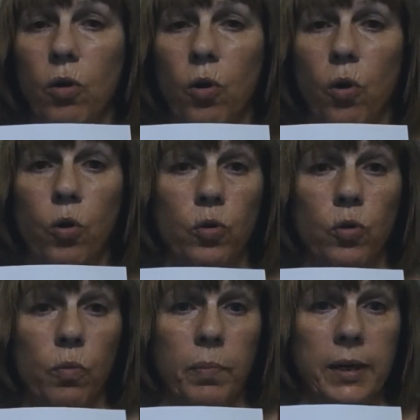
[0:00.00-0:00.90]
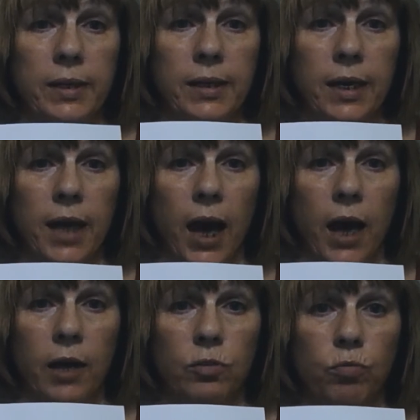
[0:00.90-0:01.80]
or your meeting
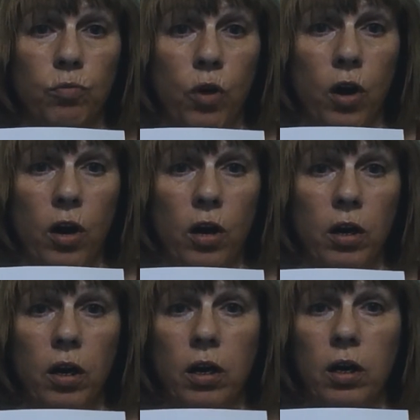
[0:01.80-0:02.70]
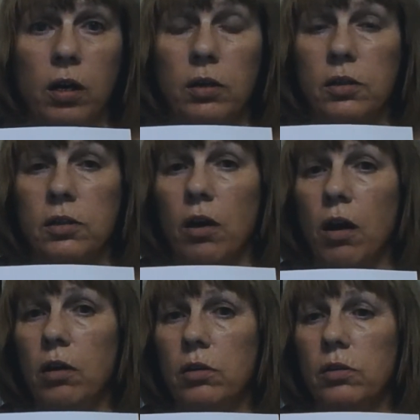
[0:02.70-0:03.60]
at work
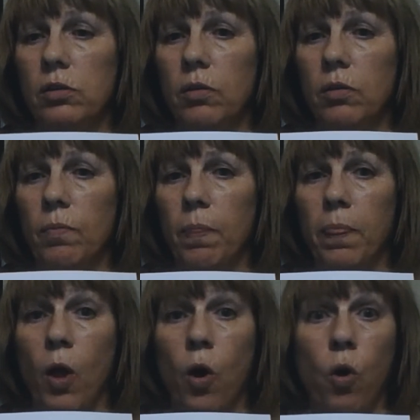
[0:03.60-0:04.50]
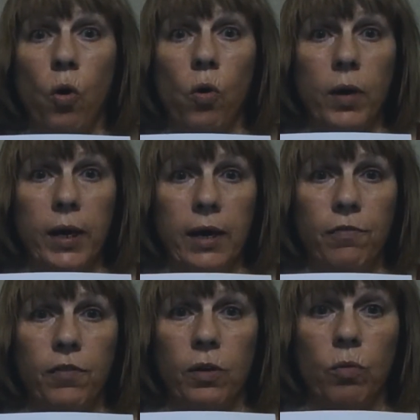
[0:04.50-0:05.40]
starts, or
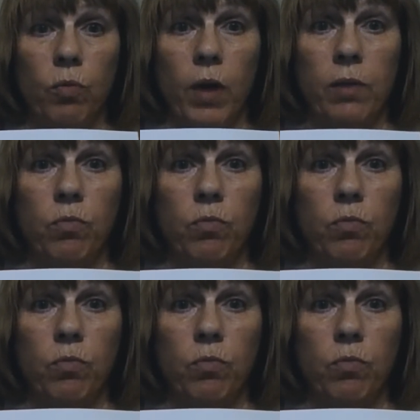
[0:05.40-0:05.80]
even when